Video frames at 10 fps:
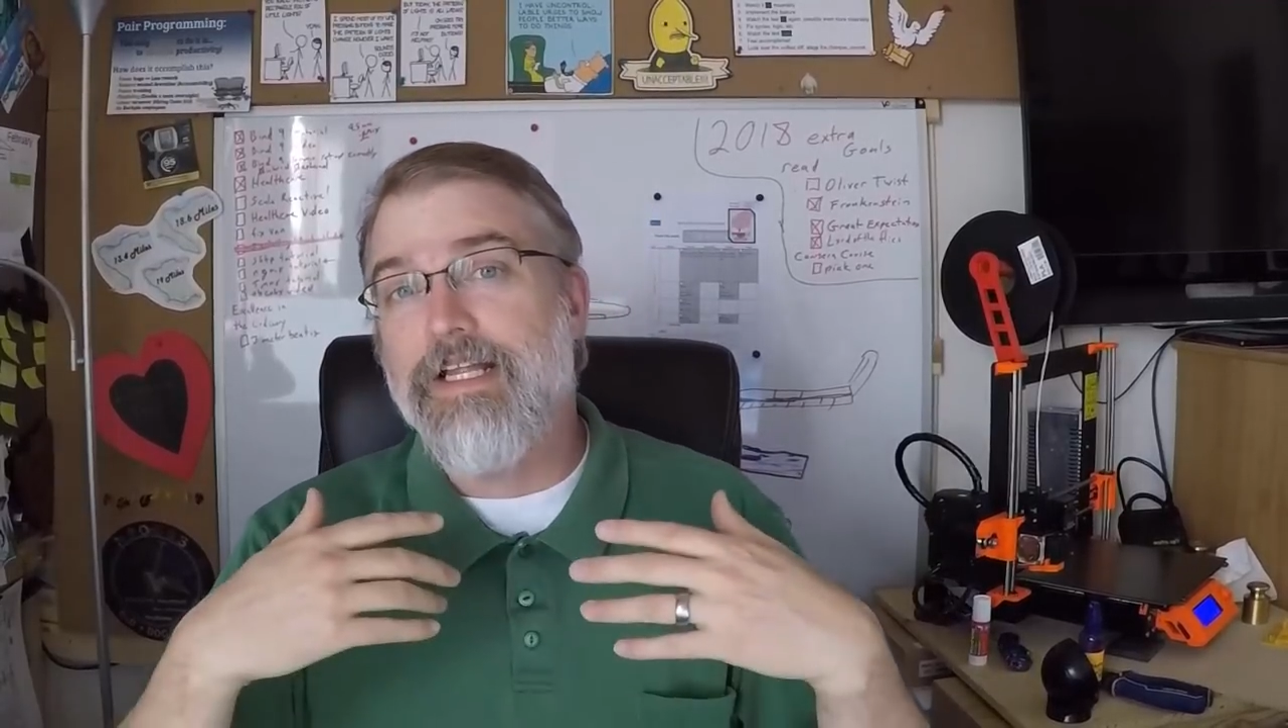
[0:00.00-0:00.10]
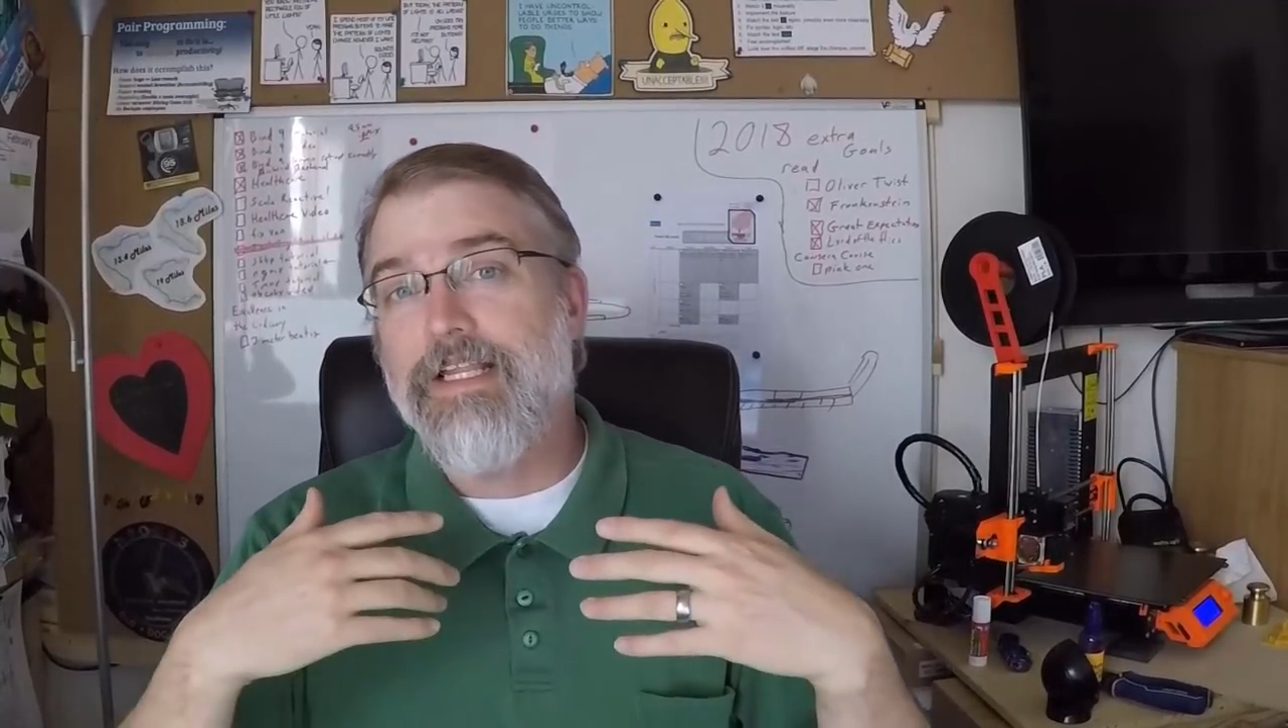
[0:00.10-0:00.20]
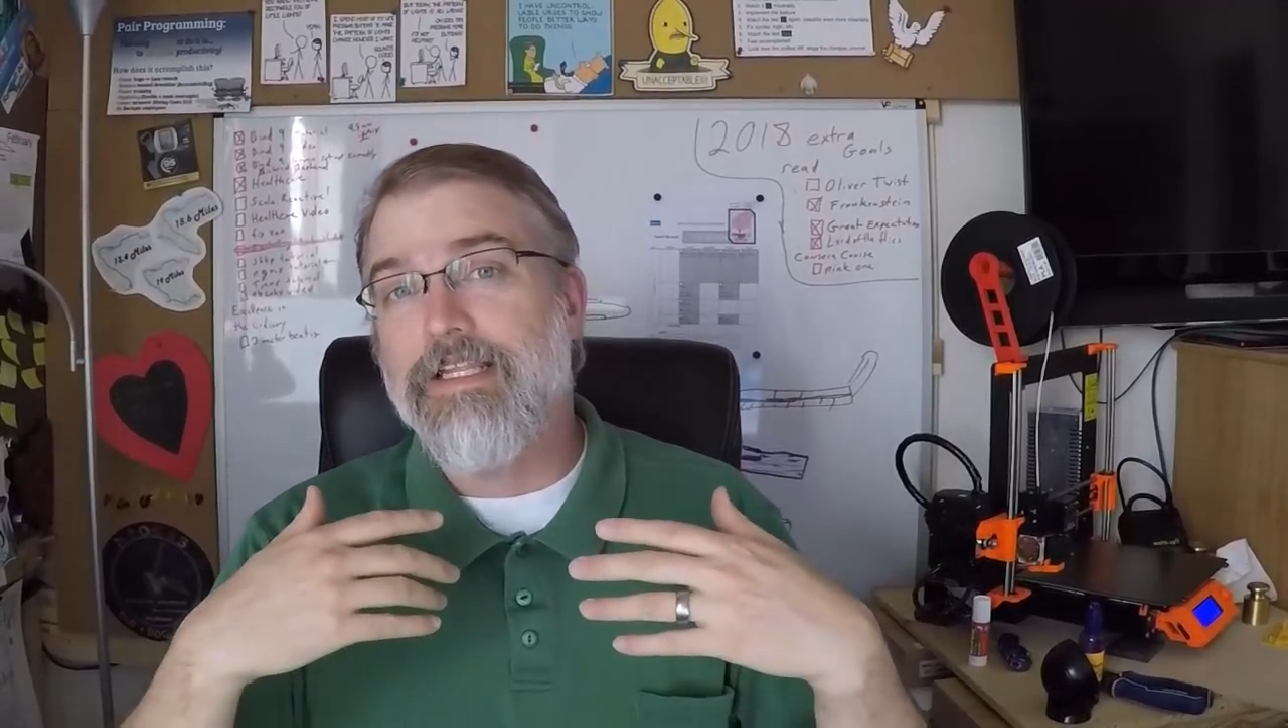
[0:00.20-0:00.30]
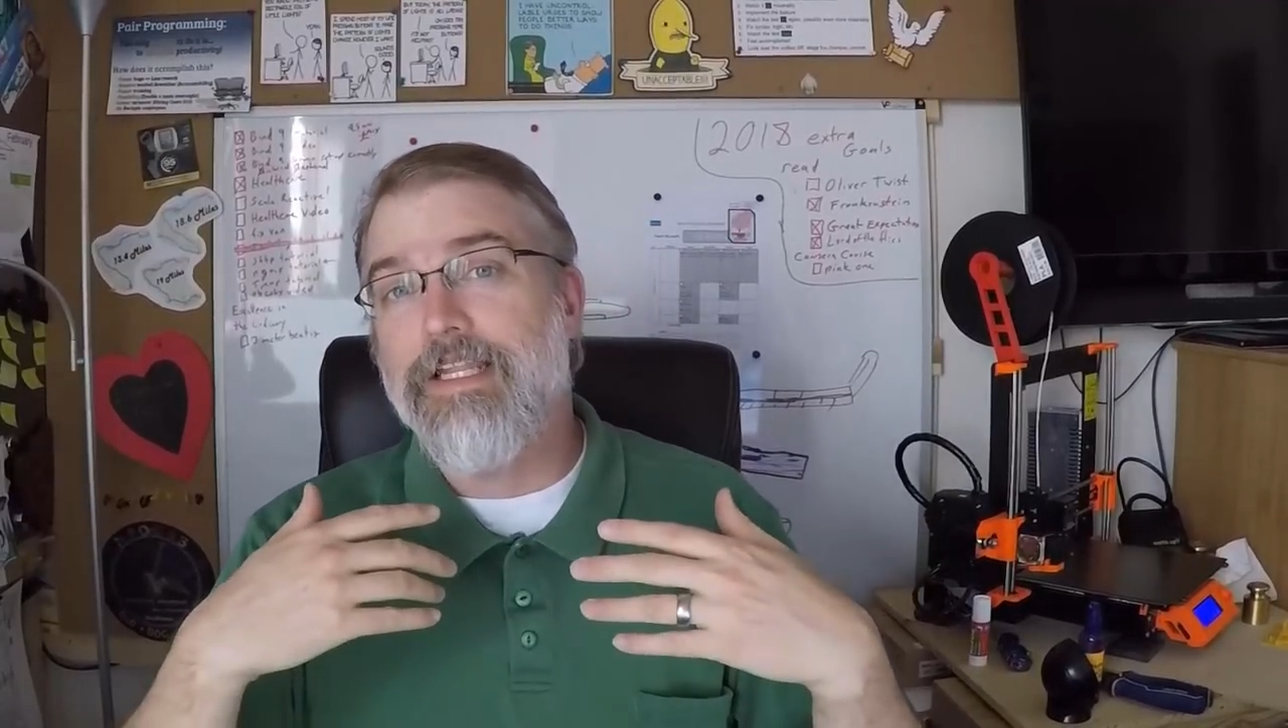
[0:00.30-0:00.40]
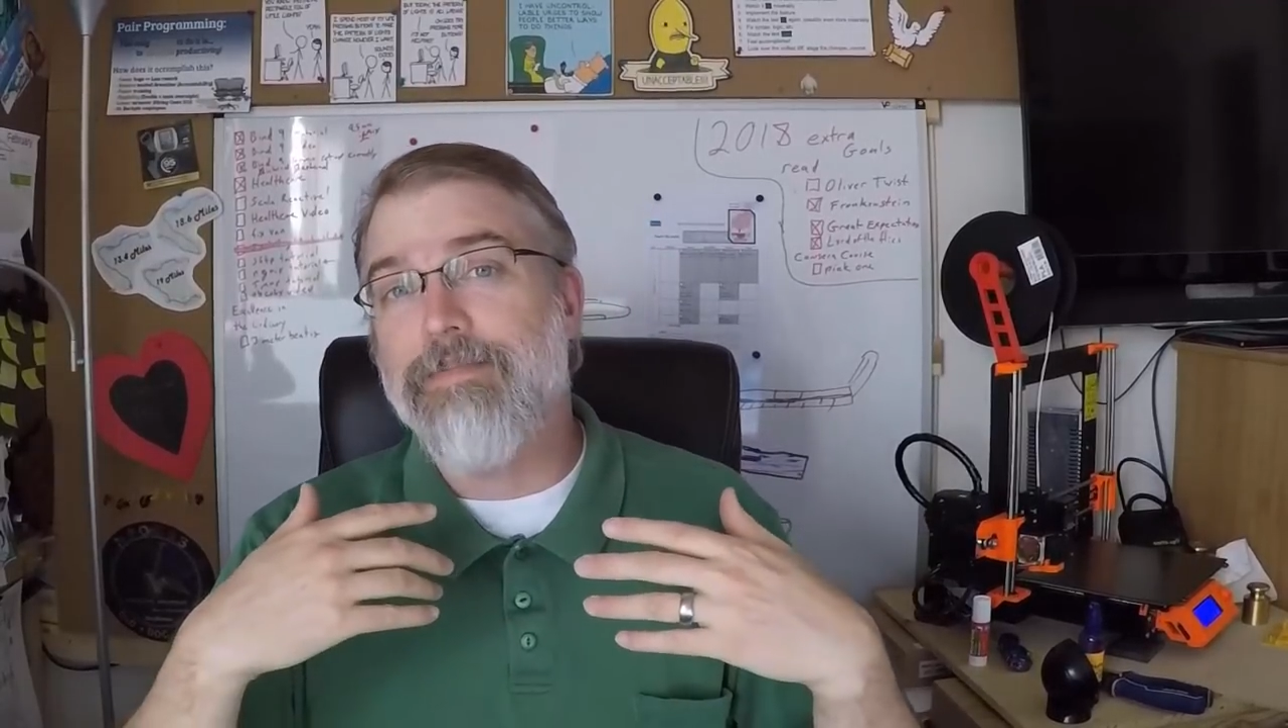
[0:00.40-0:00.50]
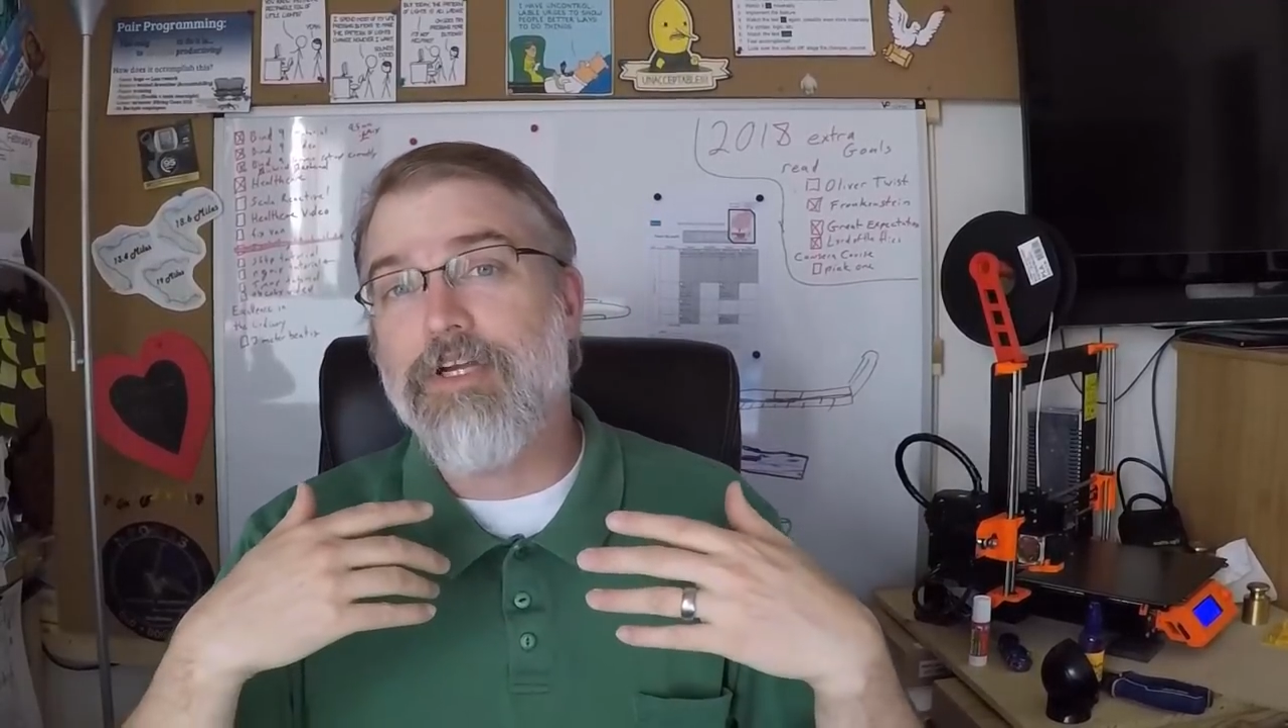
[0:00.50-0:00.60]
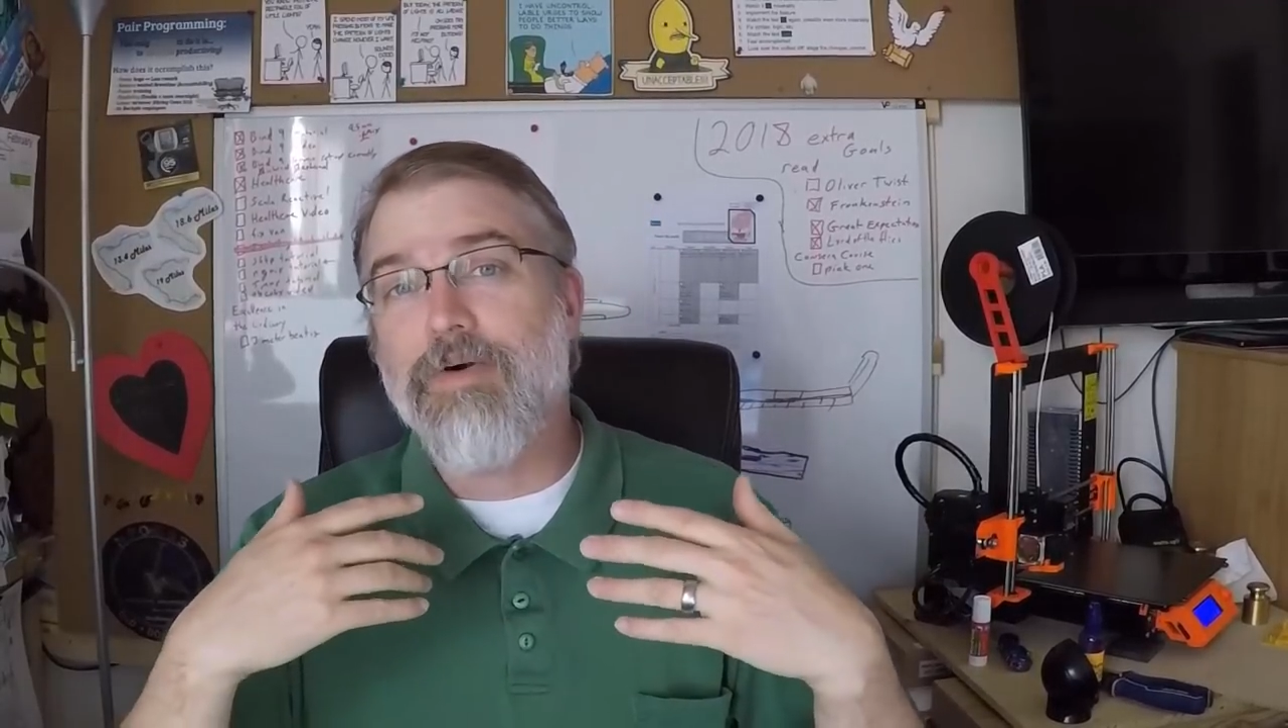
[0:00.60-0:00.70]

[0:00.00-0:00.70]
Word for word: let me go